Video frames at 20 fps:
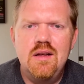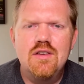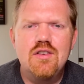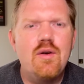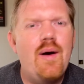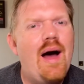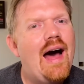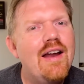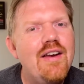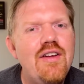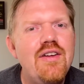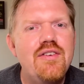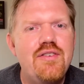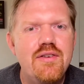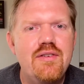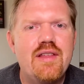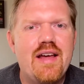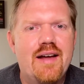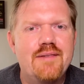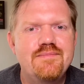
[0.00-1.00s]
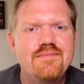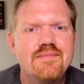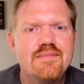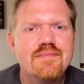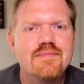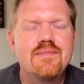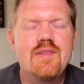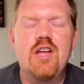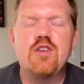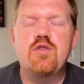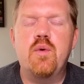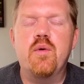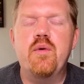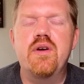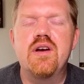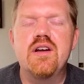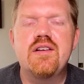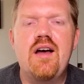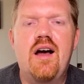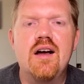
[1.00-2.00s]
So how do you do that? That's what
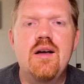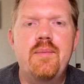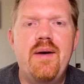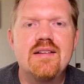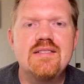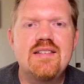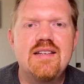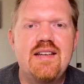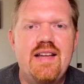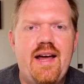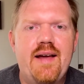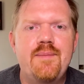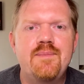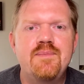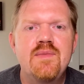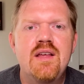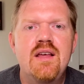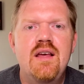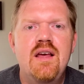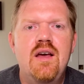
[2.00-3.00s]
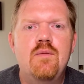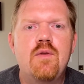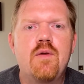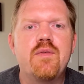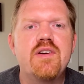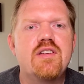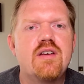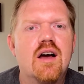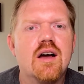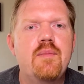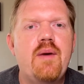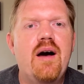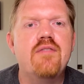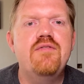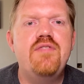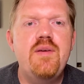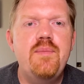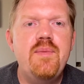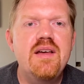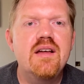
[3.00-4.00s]
we're going to talk about today when we talk about
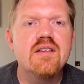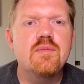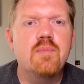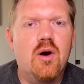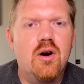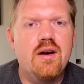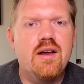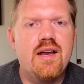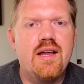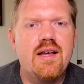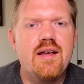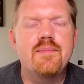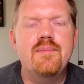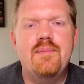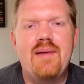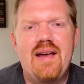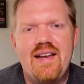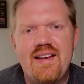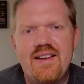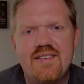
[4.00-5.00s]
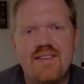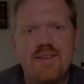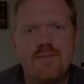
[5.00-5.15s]
VBS marketing made easy.